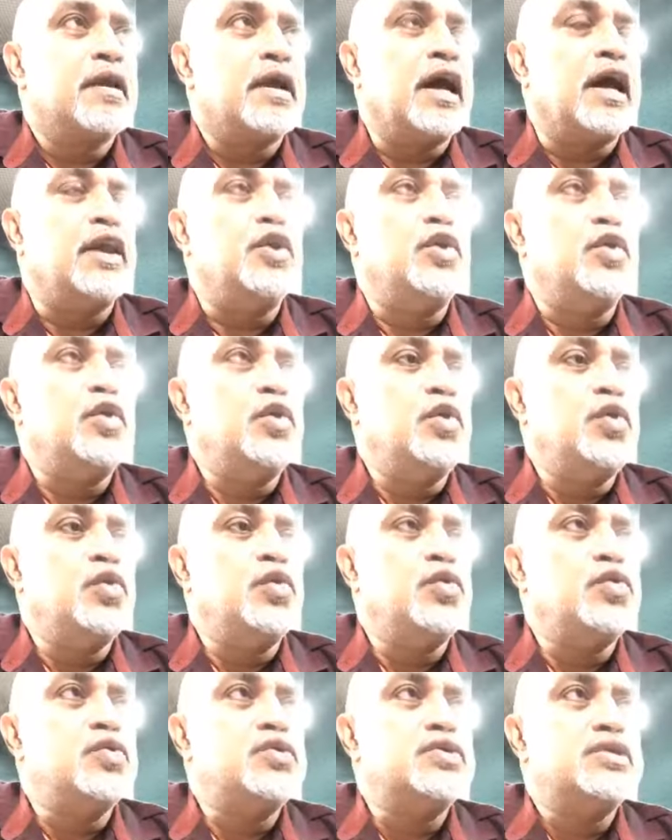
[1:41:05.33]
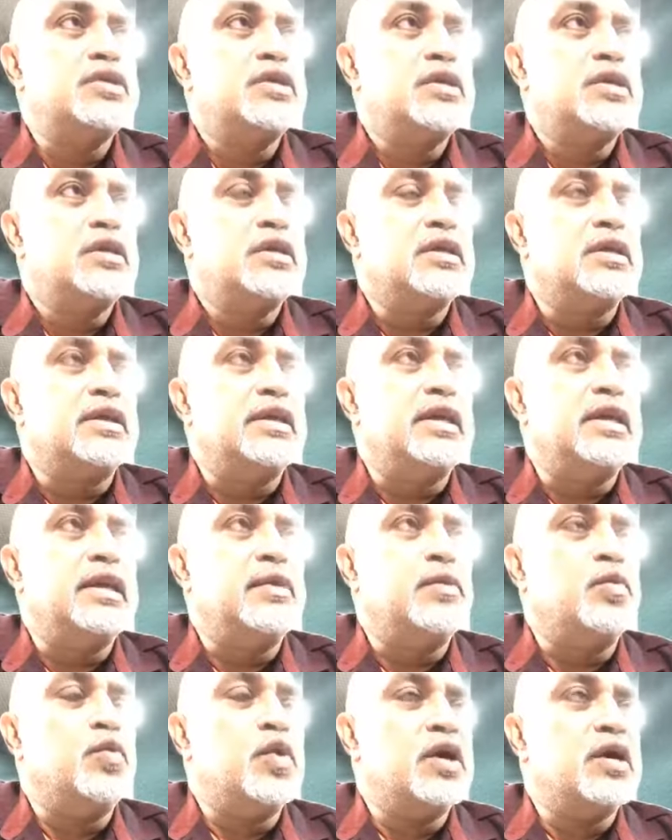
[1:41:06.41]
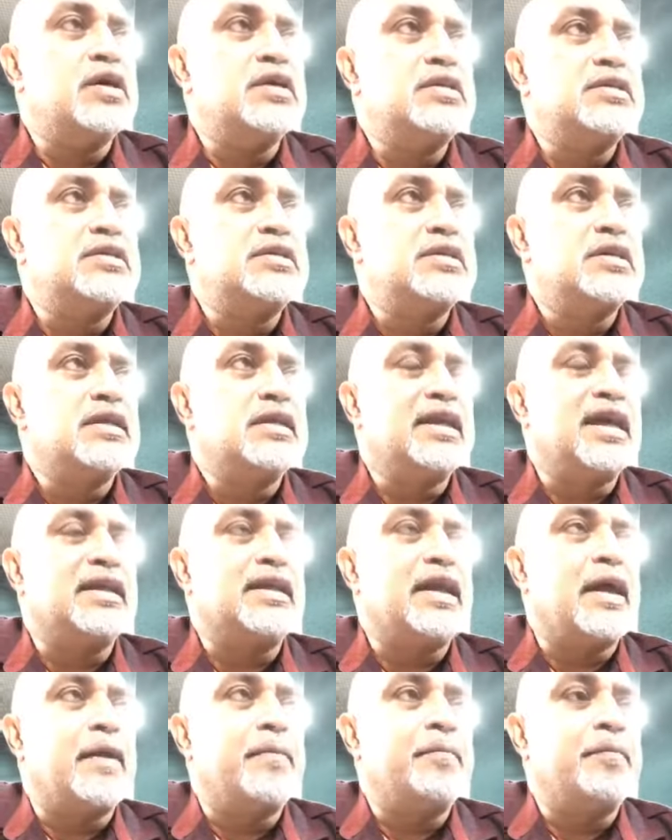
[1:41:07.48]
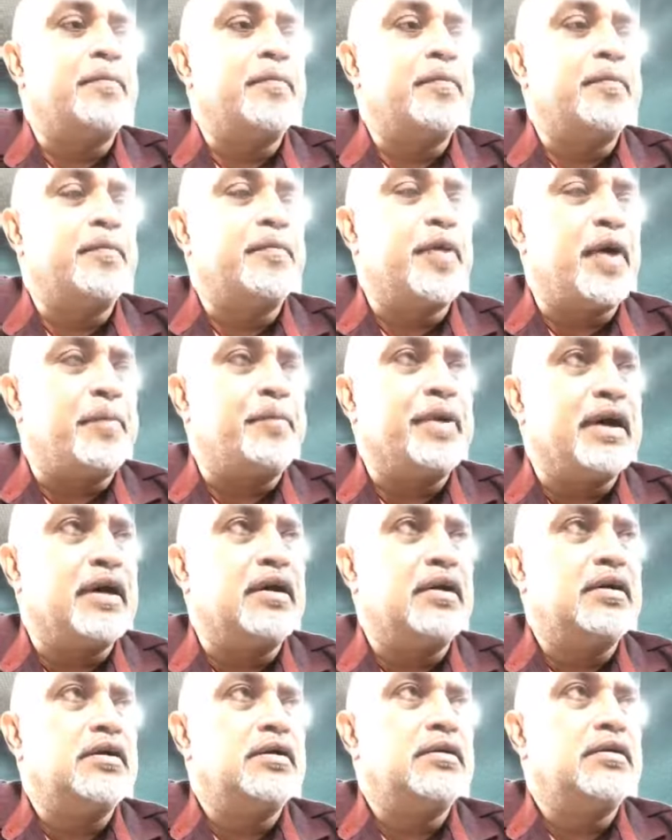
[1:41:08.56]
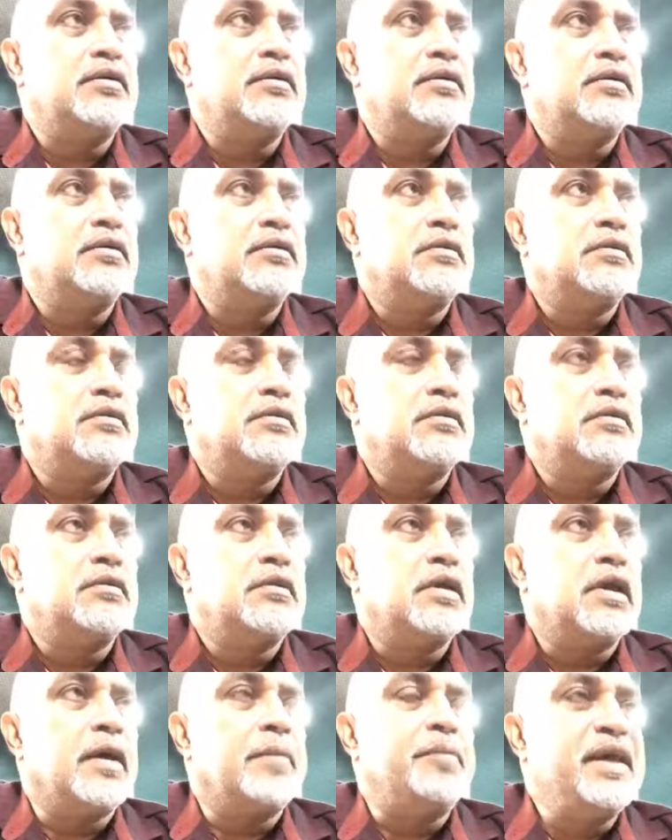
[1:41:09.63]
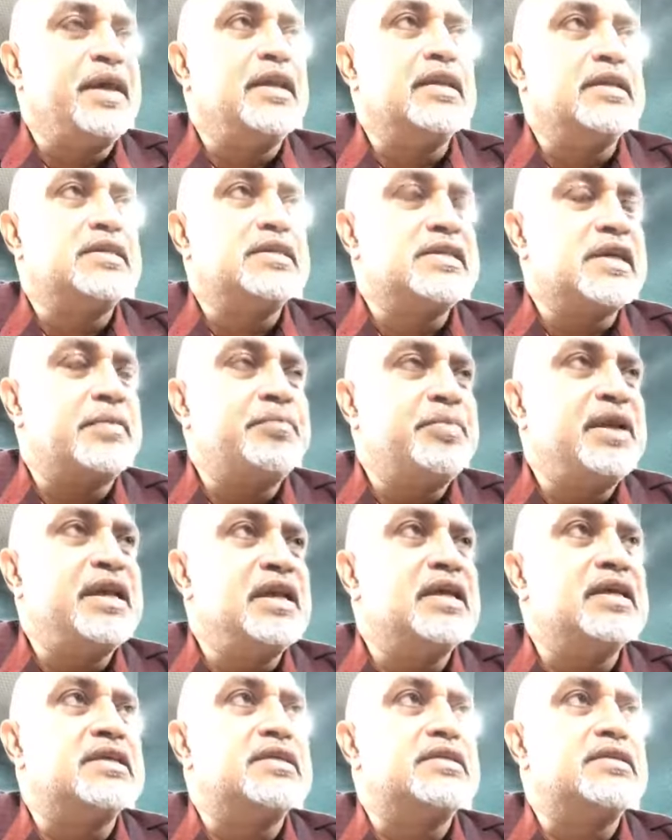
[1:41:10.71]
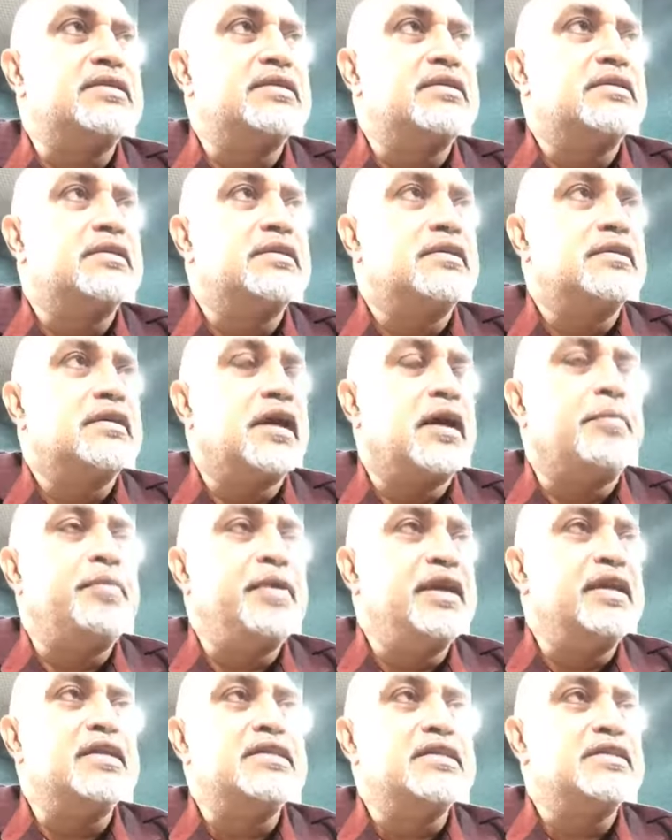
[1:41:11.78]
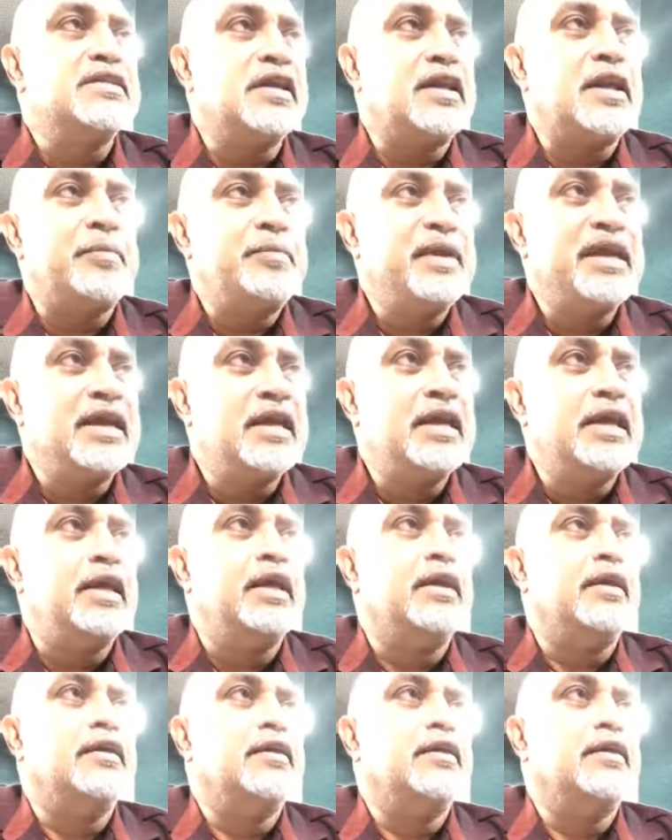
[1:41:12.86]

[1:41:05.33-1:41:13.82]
And you use the words that are proper. A penis is a penis. A penis is not a piggly.